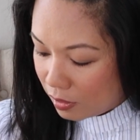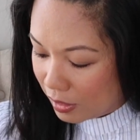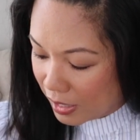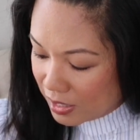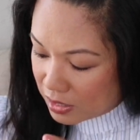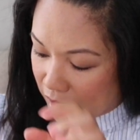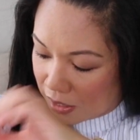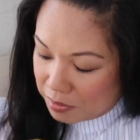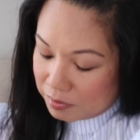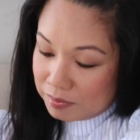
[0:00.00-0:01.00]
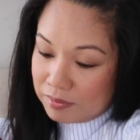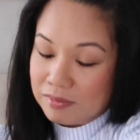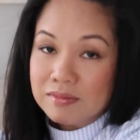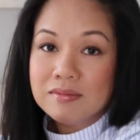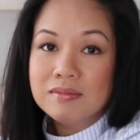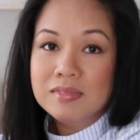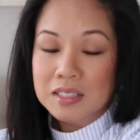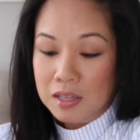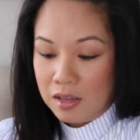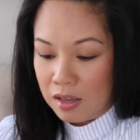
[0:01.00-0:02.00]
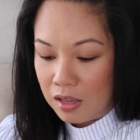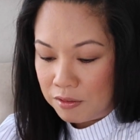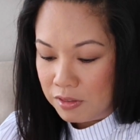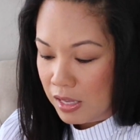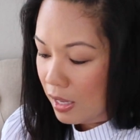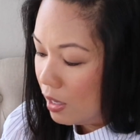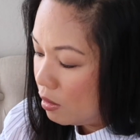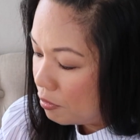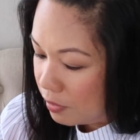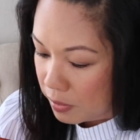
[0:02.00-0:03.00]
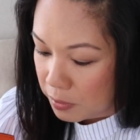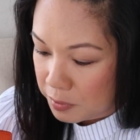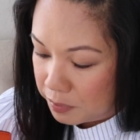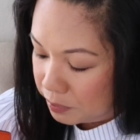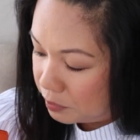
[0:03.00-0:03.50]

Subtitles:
the inside of the Ainifeel.